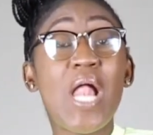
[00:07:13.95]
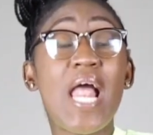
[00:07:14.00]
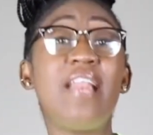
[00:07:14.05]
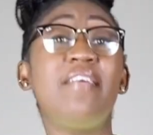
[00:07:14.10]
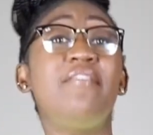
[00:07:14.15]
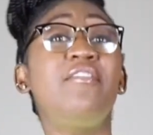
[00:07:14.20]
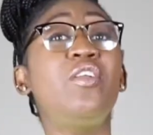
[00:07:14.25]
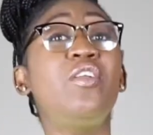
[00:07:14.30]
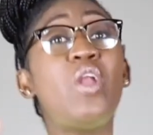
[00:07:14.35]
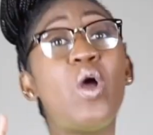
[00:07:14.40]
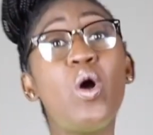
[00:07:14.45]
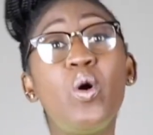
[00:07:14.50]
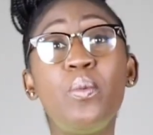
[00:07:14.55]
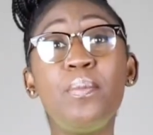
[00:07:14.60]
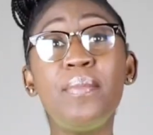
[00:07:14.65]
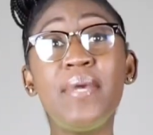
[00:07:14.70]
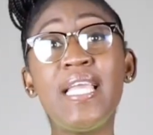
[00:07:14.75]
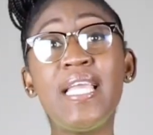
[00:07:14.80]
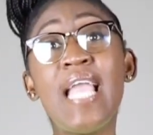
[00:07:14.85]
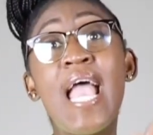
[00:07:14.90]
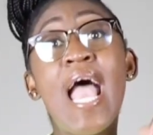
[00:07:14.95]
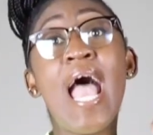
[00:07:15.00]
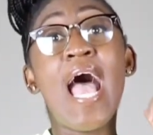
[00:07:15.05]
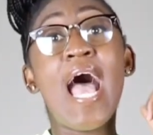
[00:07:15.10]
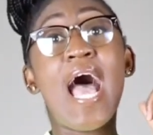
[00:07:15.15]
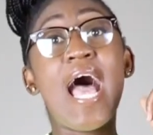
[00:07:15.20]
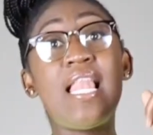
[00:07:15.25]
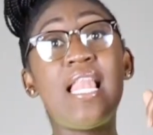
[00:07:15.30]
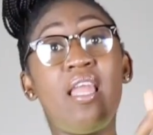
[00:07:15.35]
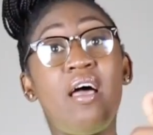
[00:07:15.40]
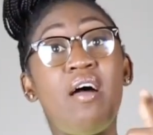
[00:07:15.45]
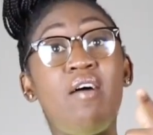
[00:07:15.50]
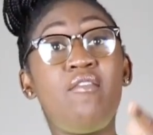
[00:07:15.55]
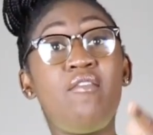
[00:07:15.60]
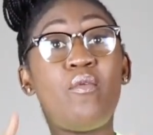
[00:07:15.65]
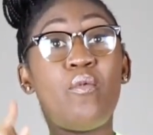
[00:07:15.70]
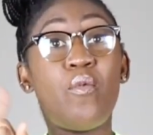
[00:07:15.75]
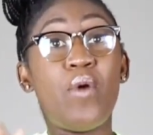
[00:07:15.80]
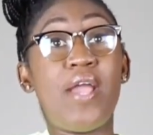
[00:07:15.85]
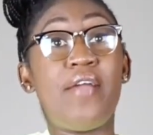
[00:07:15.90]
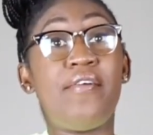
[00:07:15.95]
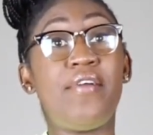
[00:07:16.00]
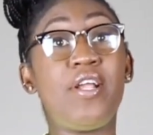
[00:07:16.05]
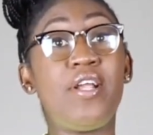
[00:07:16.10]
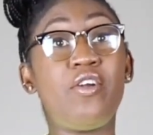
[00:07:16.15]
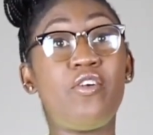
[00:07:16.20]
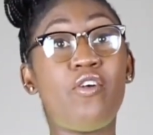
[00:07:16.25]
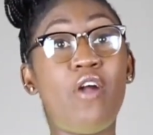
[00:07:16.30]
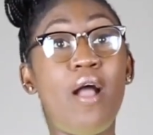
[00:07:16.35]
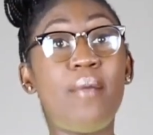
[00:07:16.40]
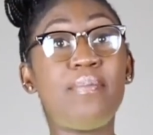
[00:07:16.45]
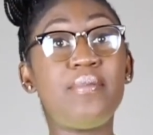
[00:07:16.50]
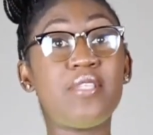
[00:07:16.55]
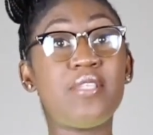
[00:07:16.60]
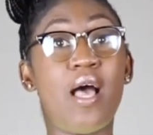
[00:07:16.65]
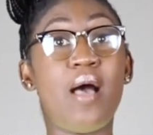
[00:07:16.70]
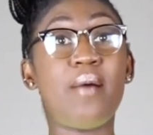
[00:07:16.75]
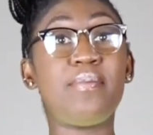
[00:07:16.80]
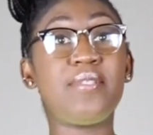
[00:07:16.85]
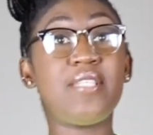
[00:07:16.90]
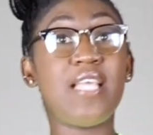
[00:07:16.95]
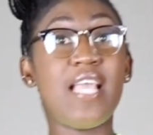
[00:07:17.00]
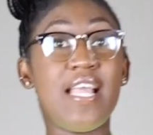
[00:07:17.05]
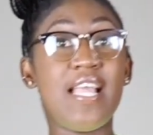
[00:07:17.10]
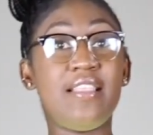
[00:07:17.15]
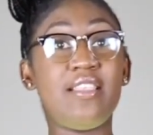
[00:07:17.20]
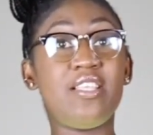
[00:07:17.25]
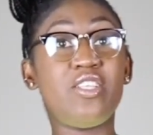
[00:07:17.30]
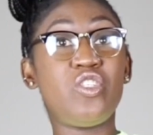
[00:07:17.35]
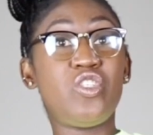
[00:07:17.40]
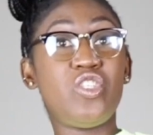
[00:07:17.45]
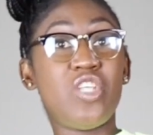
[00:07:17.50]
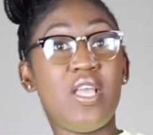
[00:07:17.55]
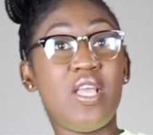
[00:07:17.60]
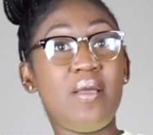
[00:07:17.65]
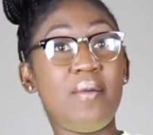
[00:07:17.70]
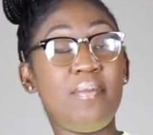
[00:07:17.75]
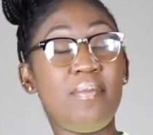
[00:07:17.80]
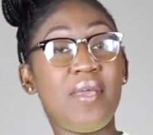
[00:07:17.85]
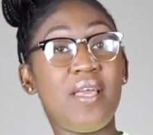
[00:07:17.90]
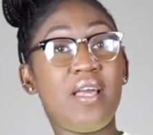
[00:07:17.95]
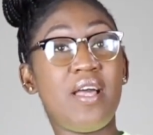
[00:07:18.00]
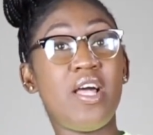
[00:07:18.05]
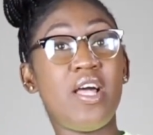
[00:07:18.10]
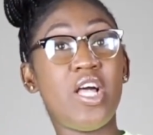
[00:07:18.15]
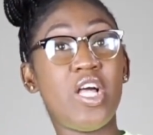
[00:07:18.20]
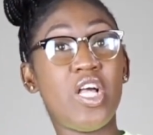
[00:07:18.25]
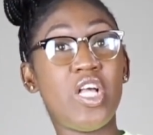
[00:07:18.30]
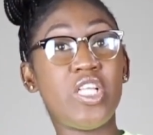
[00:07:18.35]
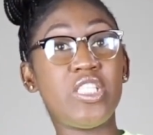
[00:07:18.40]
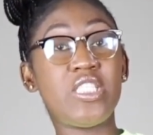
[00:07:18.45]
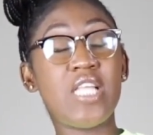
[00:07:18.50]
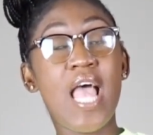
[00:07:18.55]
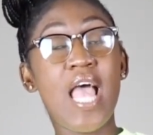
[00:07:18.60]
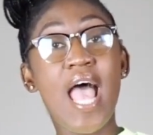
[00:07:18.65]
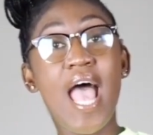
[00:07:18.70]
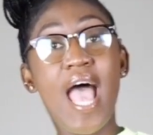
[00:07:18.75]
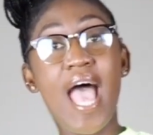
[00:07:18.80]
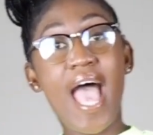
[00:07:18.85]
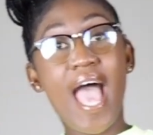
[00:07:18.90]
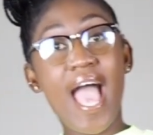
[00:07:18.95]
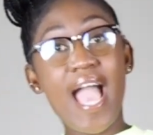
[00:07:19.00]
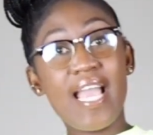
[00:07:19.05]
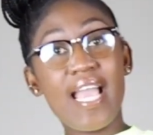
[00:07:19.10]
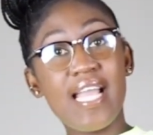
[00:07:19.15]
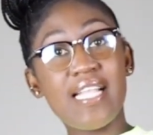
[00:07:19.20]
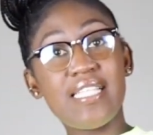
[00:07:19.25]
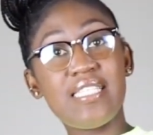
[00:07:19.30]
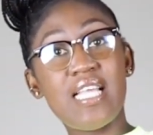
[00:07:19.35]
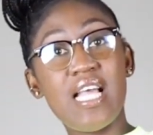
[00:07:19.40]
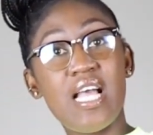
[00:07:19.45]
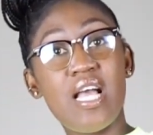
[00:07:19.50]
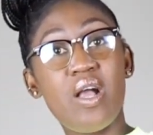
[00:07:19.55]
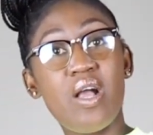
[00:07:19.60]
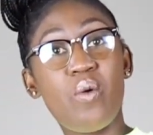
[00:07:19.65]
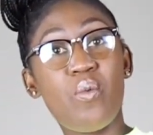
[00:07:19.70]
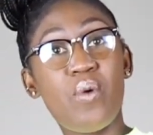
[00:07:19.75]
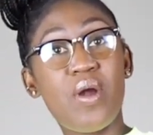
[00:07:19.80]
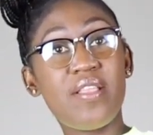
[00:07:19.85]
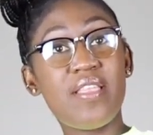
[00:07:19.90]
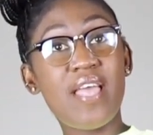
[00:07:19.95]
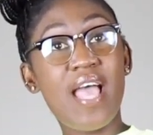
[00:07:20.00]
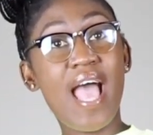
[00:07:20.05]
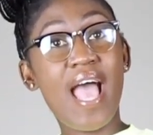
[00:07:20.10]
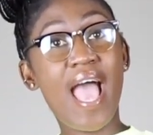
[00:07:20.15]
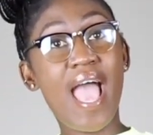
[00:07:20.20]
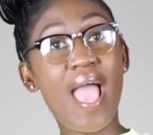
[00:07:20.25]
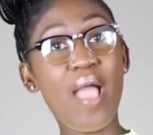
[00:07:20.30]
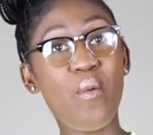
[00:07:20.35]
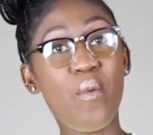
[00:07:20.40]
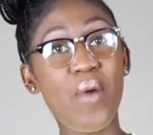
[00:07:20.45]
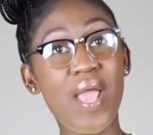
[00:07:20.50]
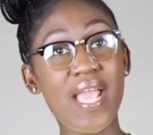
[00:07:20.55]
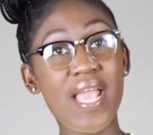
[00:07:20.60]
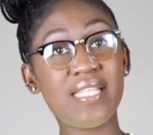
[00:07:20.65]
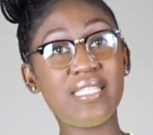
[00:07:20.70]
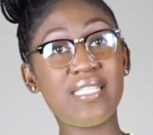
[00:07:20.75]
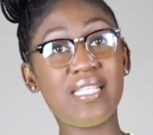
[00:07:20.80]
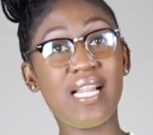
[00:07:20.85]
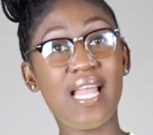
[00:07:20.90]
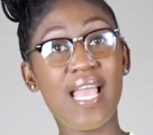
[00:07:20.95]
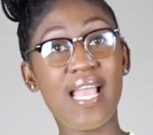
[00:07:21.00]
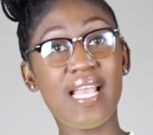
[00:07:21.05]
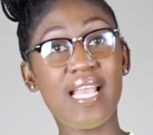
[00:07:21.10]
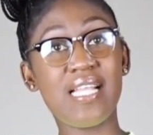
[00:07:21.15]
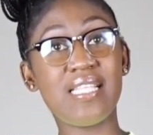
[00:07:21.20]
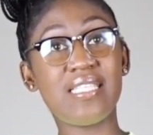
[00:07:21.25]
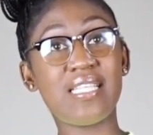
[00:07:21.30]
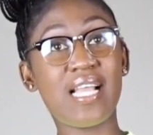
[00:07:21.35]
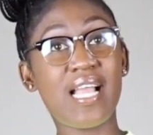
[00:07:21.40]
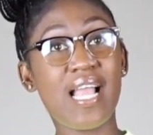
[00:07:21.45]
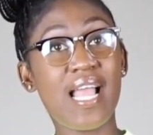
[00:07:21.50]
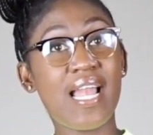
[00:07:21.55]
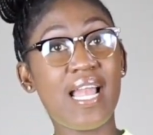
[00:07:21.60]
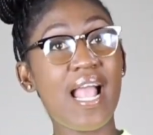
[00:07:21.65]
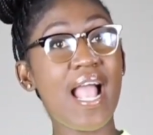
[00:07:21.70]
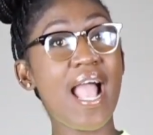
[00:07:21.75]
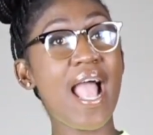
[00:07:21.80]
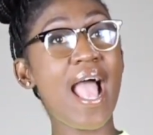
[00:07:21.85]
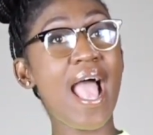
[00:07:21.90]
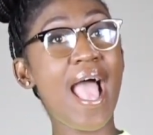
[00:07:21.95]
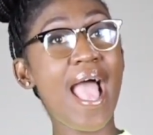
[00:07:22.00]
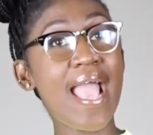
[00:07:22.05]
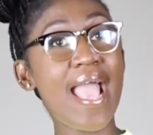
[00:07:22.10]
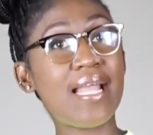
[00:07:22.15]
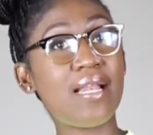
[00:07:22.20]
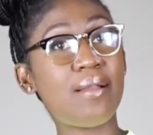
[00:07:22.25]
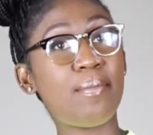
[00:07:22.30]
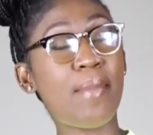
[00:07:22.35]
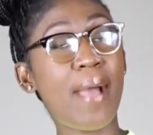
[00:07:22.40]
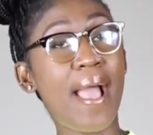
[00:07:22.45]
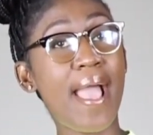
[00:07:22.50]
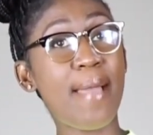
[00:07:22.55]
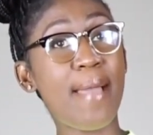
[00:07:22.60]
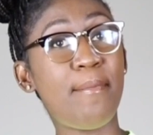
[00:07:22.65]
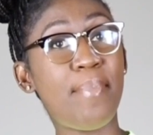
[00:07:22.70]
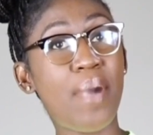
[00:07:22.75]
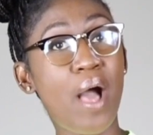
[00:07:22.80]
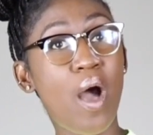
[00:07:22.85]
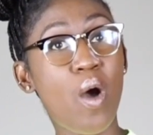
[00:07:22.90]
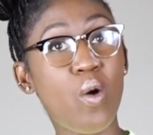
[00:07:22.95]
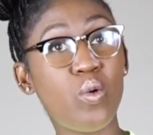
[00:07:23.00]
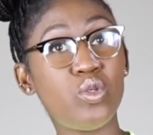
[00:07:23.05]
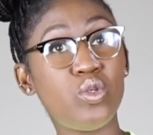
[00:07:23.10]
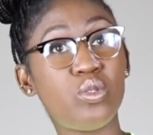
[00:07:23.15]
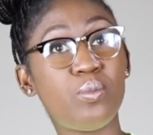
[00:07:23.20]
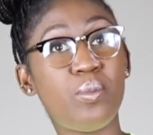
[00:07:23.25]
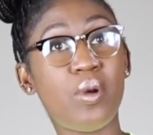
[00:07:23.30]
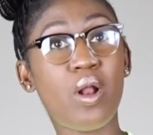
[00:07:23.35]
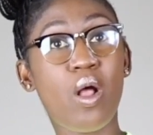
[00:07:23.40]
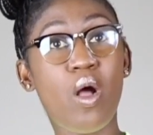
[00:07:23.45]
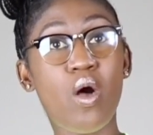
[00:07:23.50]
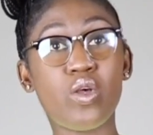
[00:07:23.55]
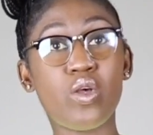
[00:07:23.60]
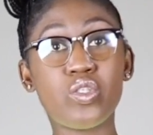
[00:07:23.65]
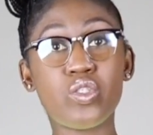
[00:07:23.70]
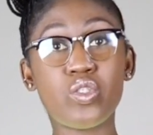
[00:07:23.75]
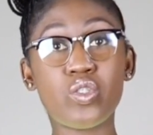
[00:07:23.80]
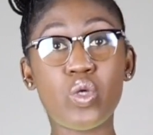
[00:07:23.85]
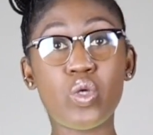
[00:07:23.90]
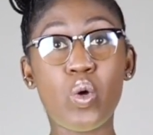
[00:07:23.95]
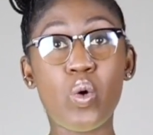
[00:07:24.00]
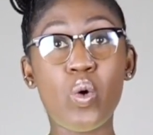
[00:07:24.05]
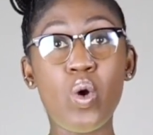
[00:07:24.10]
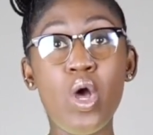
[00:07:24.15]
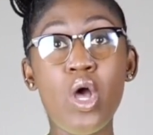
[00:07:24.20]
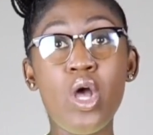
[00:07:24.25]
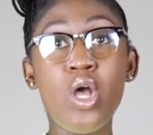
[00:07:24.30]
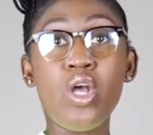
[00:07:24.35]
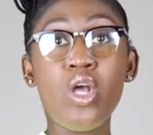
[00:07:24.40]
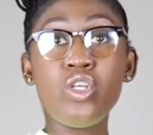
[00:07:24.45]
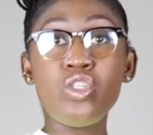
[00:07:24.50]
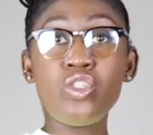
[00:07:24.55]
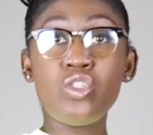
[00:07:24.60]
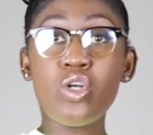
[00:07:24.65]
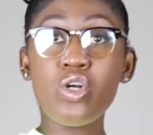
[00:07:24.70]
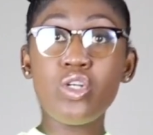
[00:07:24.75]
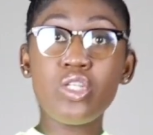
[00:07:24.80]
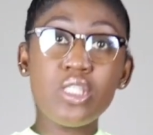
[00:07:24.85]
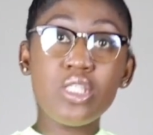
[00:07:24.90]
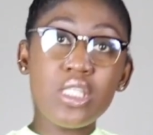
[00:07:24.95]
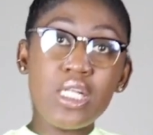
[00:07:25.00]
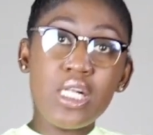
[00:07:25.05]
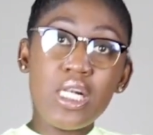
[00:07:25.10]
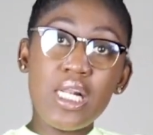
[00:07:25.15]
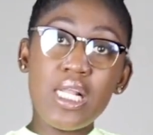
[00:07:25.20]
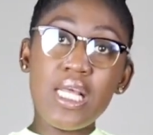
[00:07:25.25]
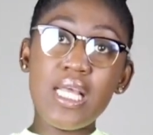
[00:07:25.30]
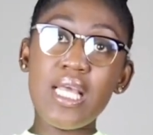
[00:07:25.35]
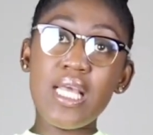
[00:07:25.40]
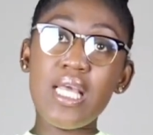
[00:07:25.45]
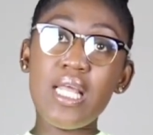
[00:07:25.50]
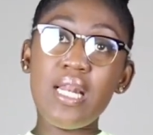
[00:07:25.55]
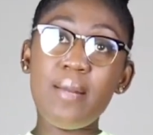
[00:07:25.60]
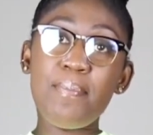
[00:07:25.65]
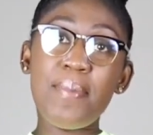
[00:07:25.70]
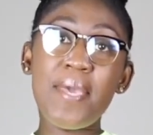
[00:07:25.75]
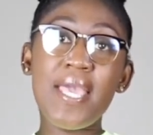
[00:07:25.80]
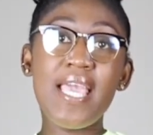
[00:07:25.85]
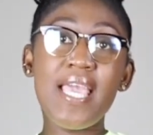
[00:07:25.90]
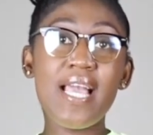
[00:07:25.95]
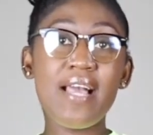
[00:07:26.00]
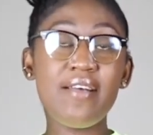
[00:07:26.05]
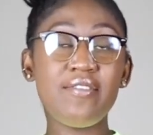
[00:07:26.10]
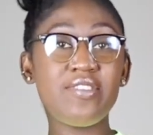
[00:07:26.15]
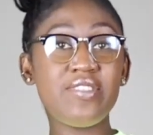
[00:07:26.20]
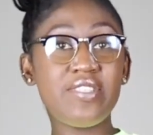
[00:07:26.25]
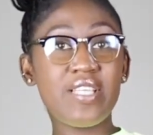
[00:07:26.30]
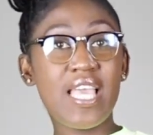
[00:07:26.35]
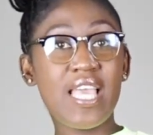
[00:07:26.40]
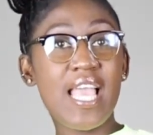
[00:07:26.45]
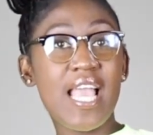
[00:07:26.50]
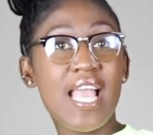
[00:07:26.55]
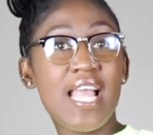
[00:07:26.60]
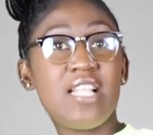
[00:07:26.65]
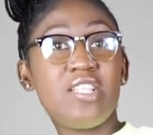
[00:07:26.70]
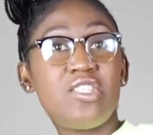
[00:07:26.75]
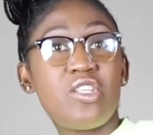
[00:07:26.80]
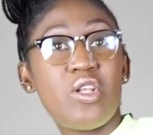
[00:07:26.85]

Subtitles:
And if you know me, I love wearing crop tops in the gym, because I get to wear the high waist leggings and kind of hide my pouch, but also show just a little peek of skin.